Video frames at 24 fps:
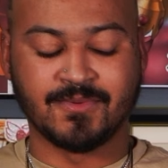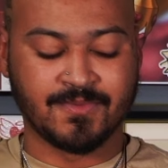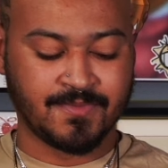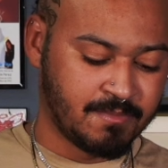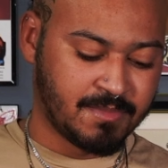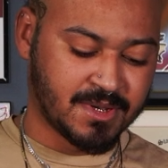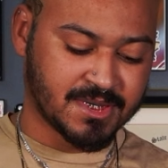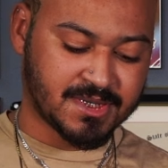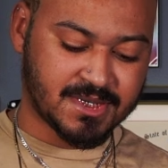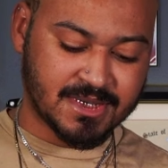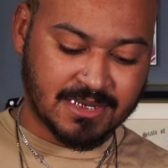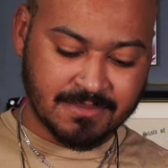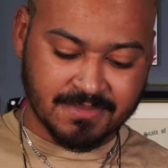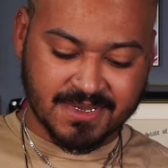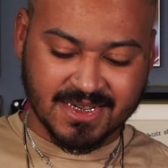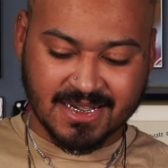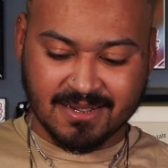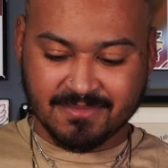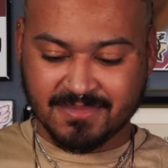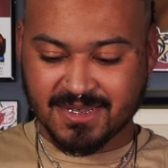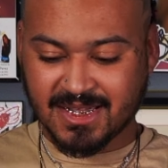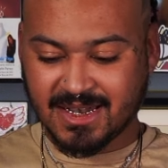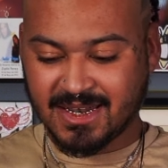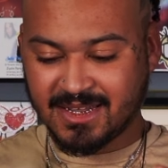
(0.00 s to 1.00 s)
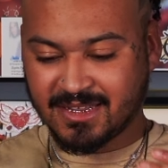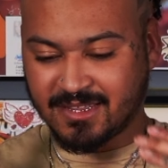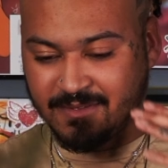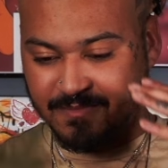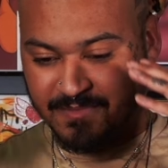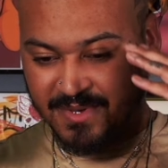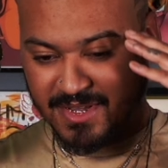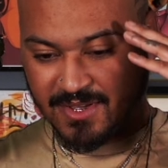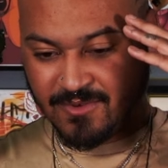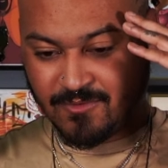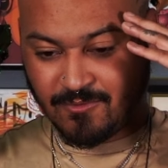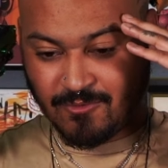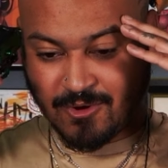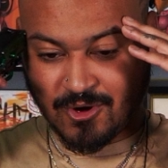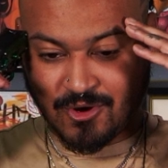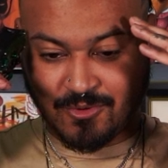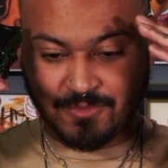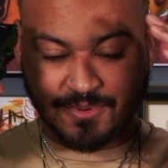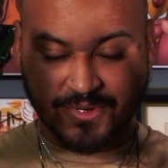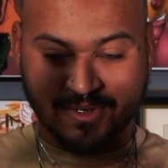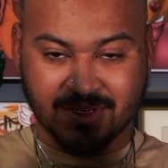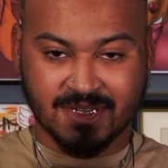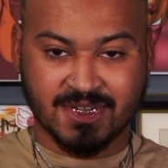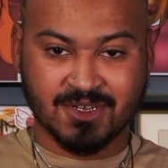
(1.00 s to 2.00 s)
But sometimes I like to be real
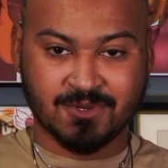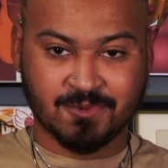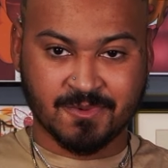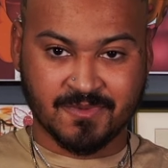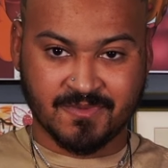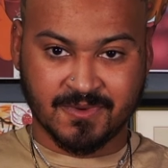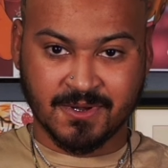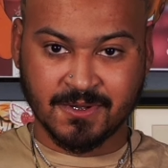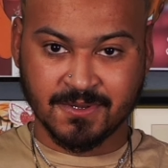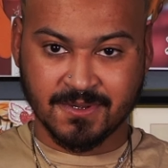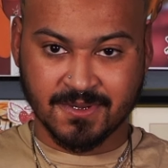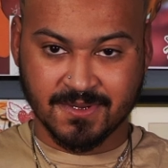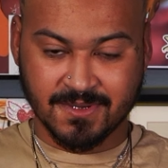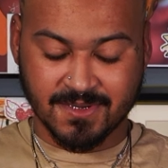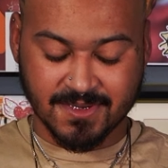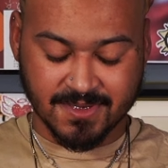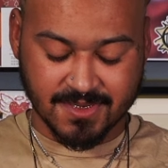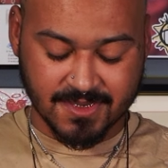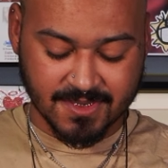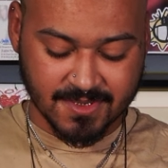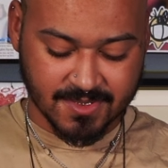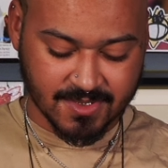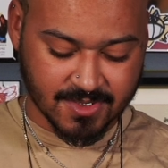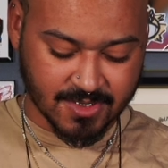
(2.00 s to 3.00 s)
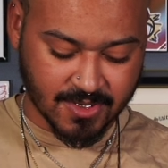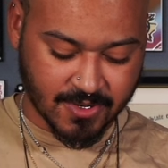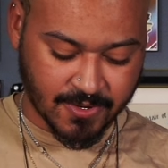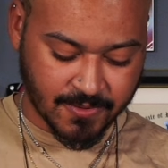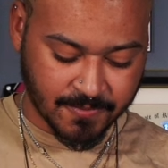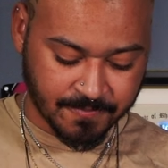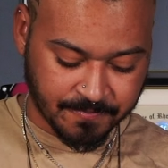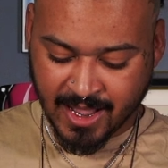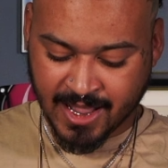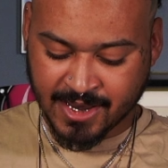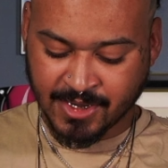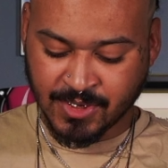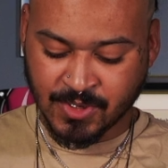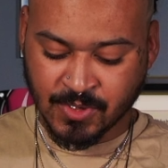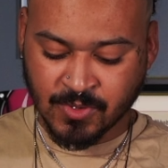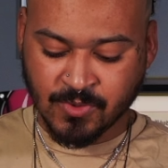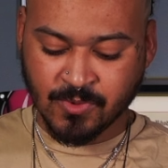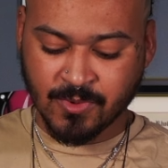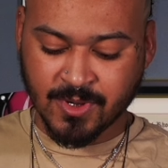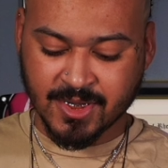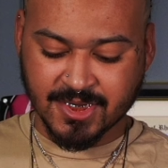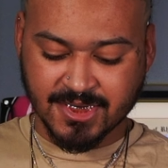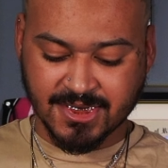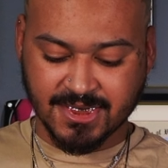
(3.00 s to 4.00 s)
precise with voltages. So I do
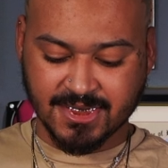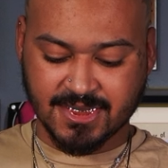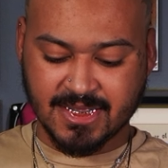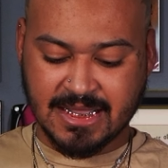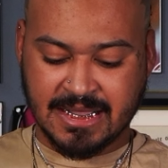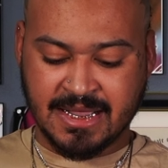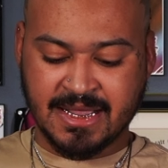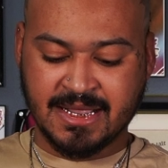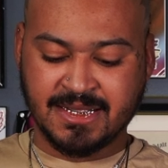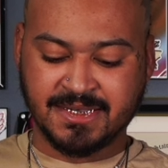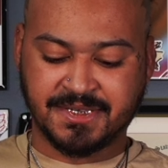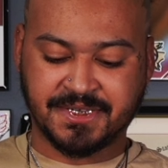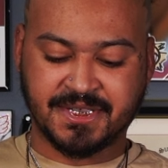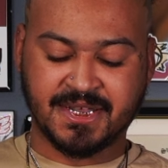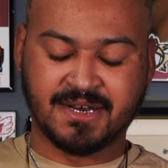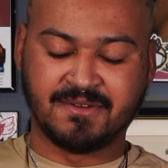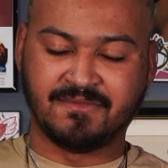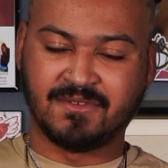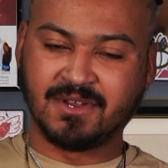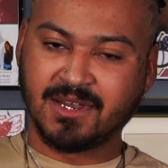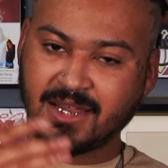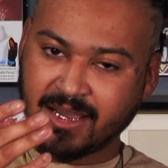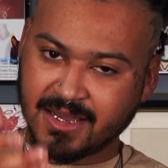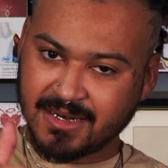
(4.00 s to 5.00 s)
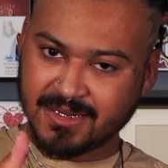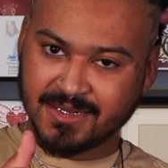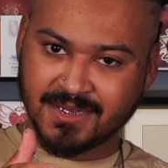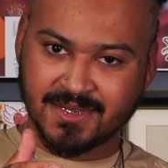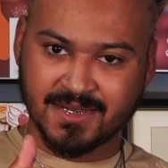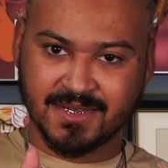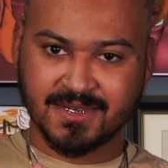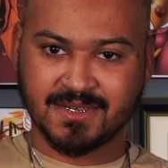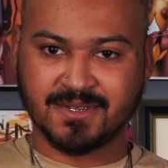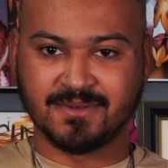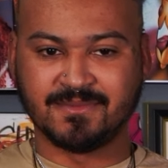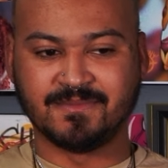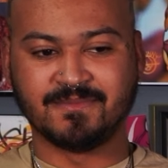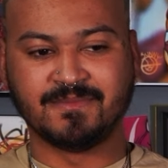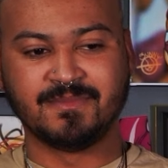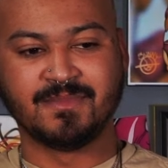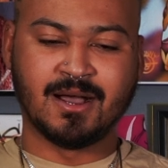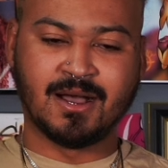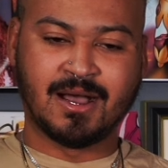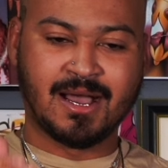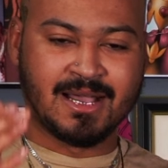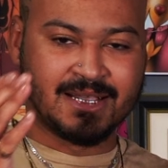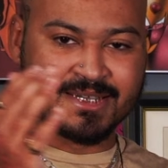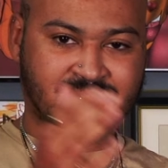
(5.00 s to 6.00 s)
wish that instead of a lighting system,
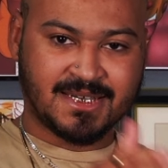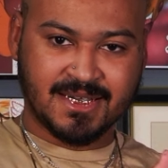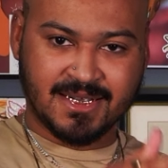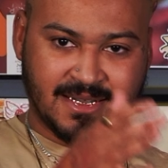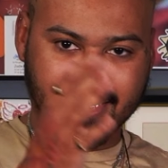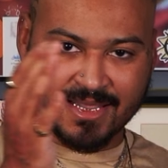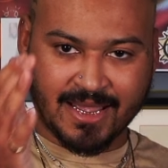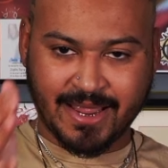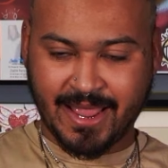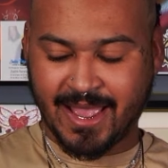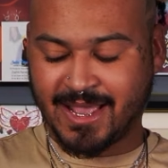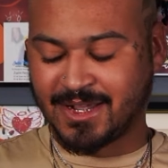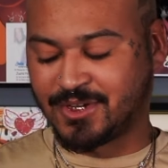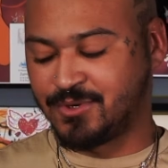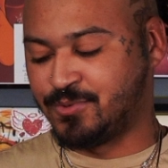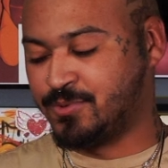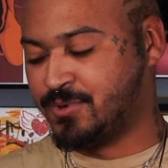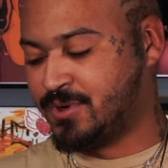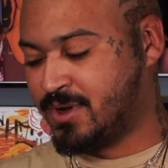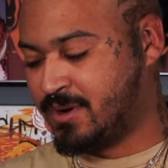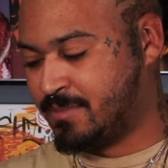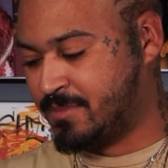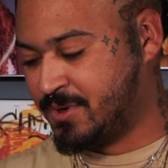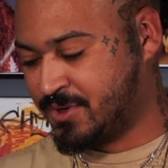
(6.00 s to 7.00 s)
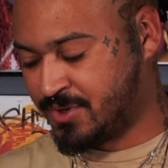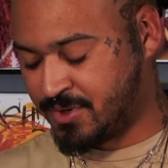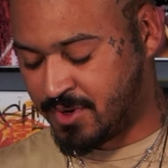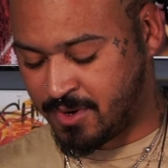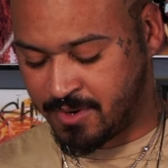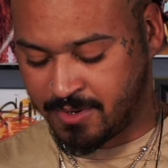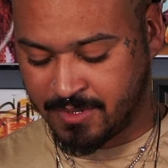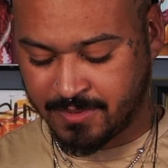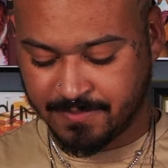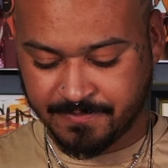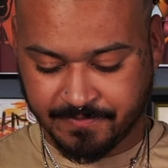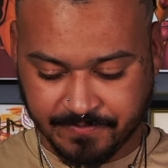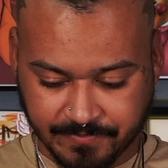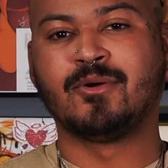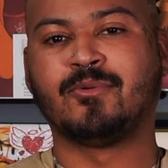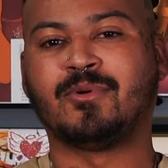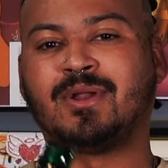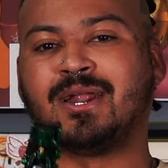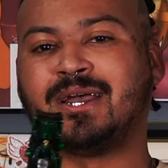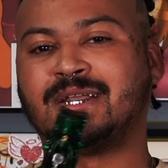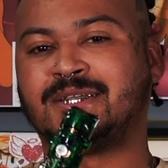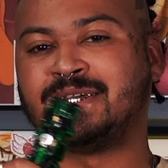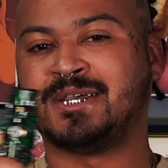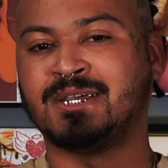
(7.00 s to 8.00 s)
I seen like actual numbers going when
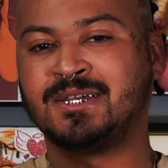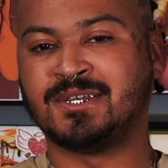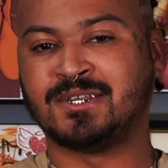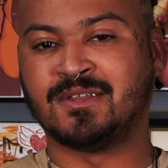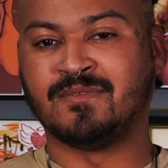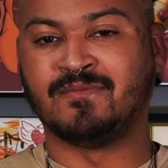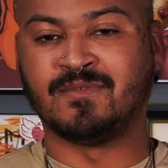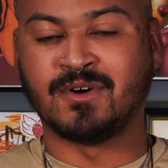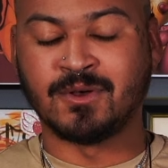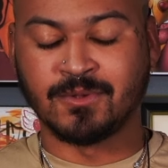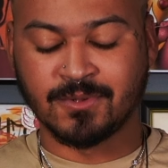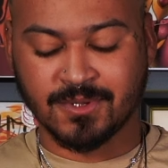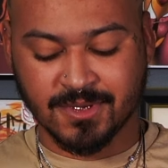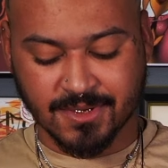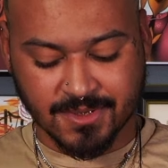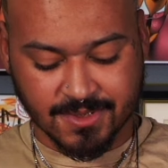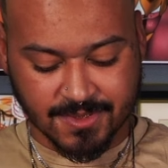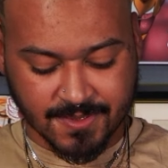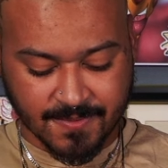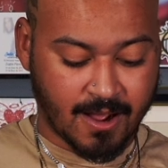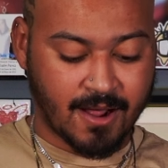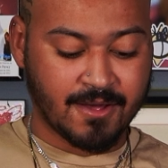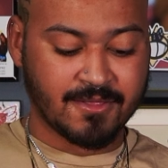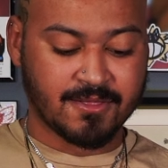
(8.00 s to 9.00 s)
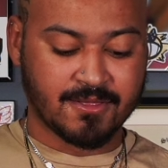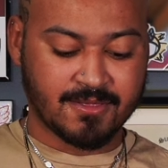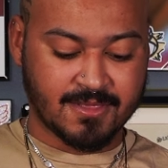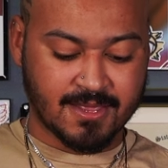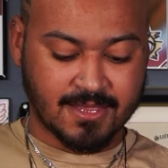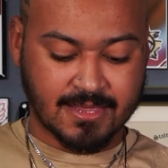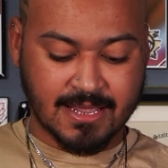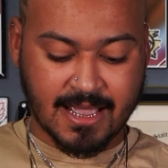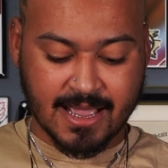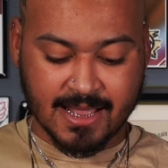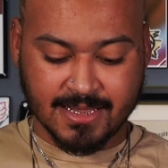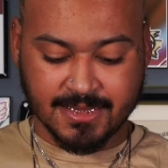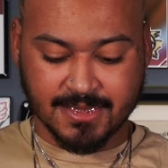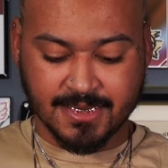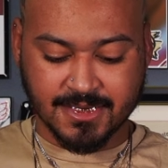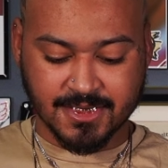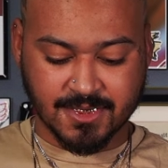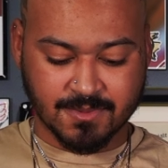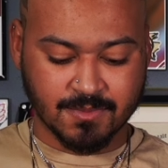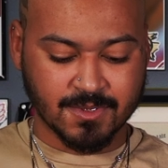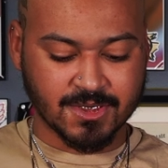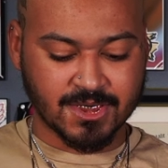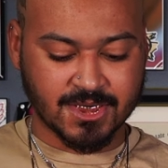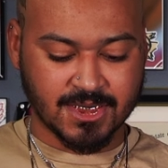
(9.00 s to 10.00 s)
I change the voltage. Other than that,
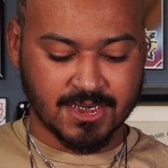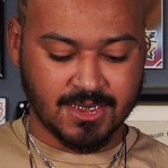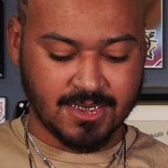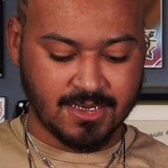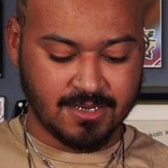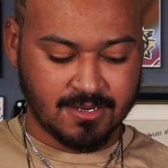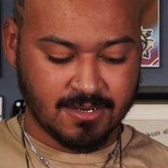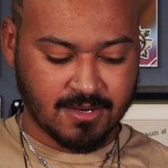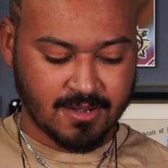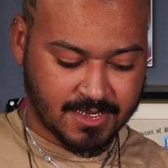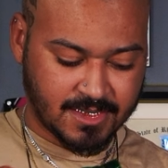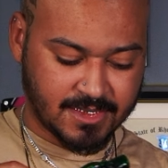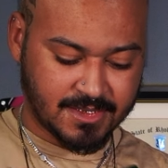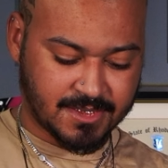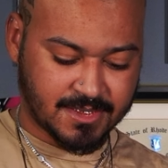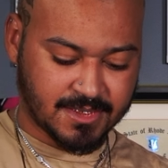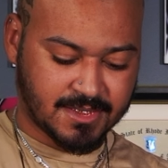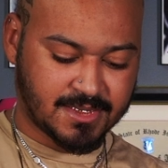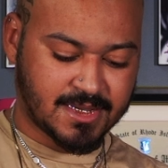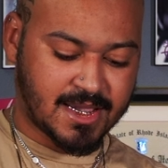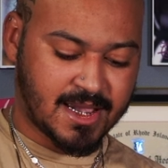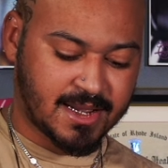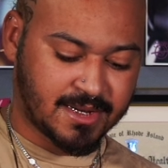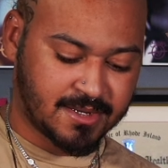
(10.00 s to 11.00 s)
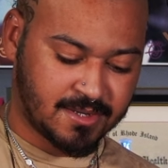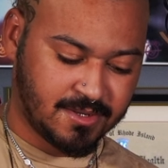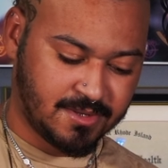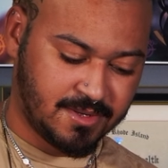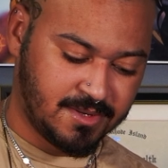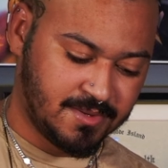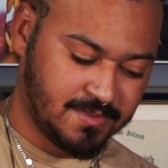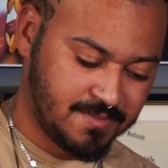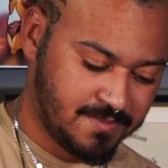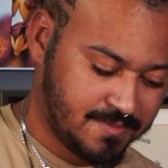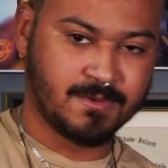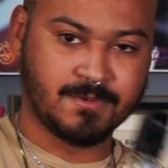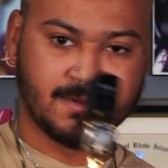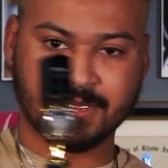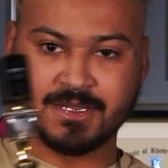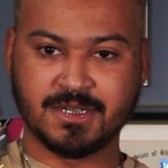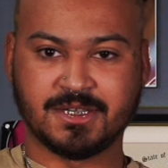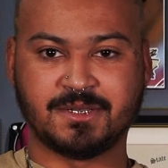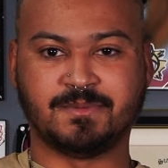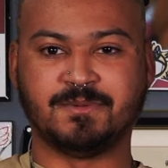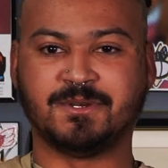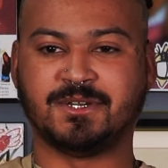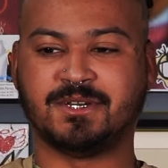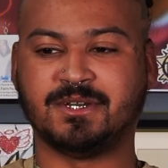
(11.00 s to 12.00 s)
this machine is exactly what
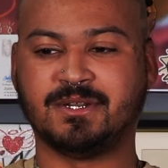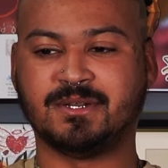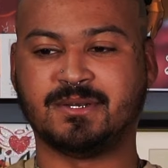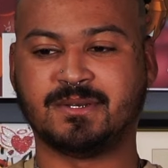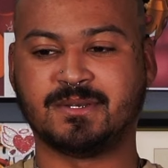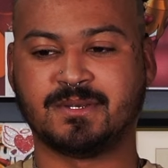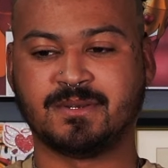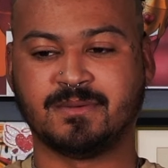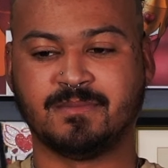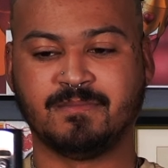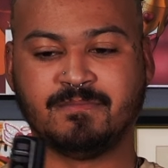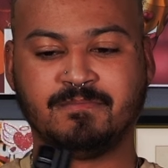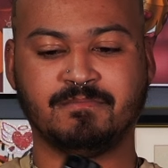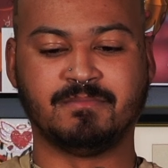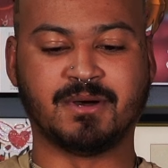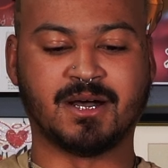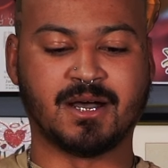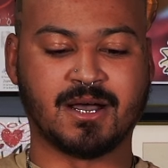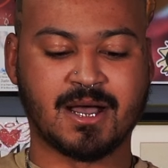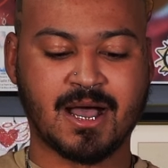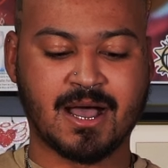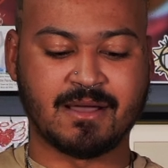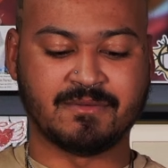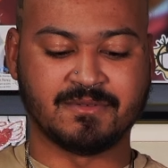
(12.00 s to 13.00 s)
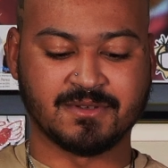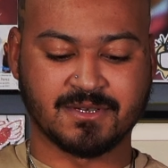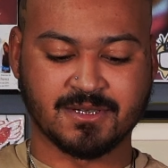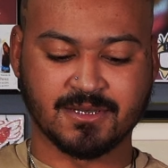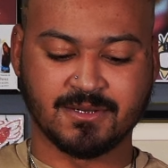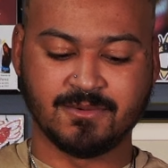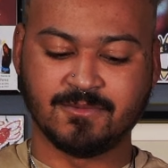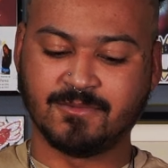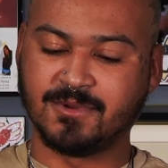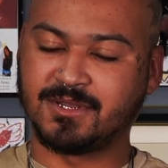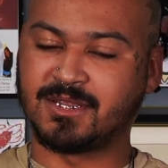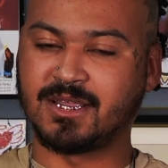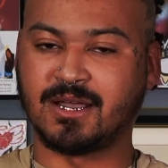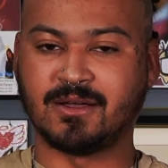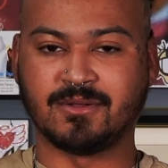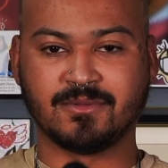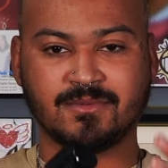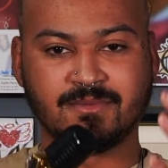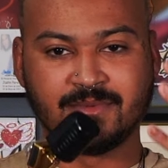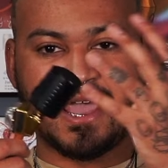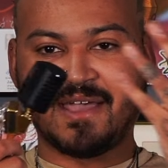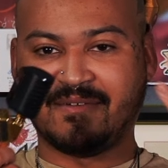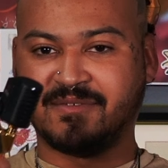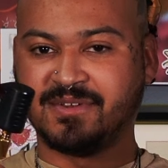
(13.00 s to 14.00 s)
this machine is. But obviously
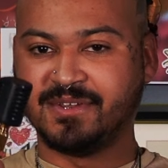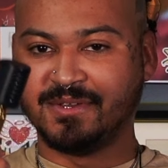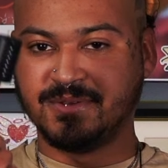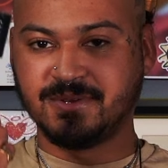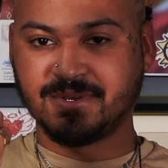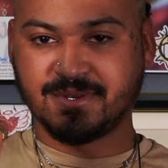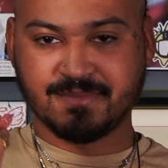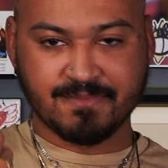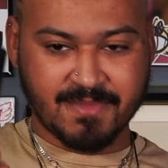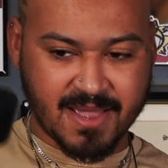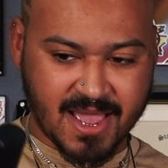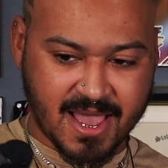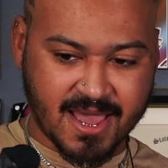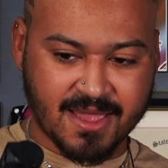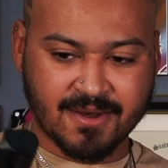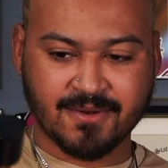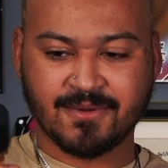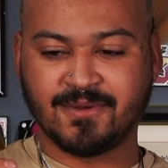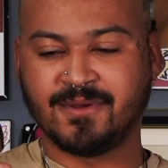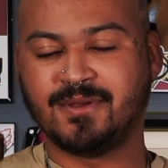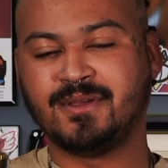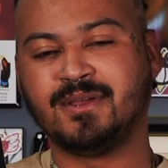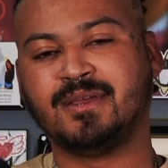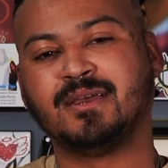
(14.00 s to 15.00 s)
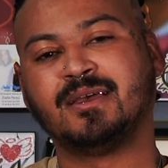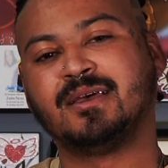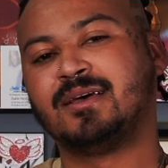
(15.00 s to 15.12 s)
without having to use a battery,